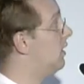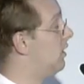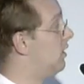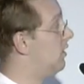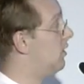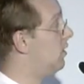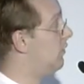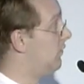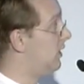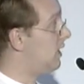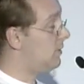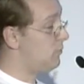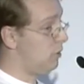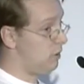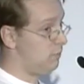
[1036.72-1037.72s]

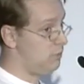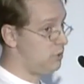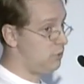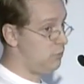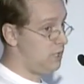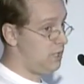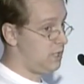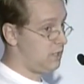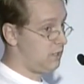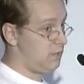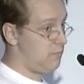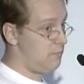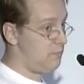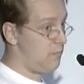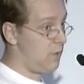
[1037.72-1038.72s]
available between
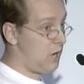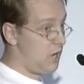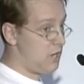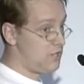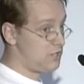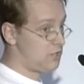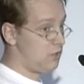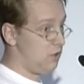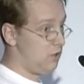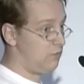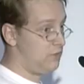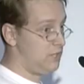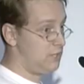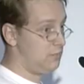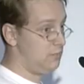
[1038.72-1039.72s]
pairs
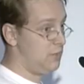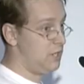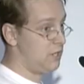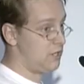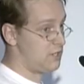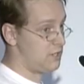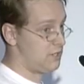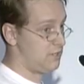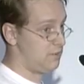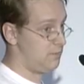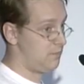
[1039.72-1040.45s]
of these peers.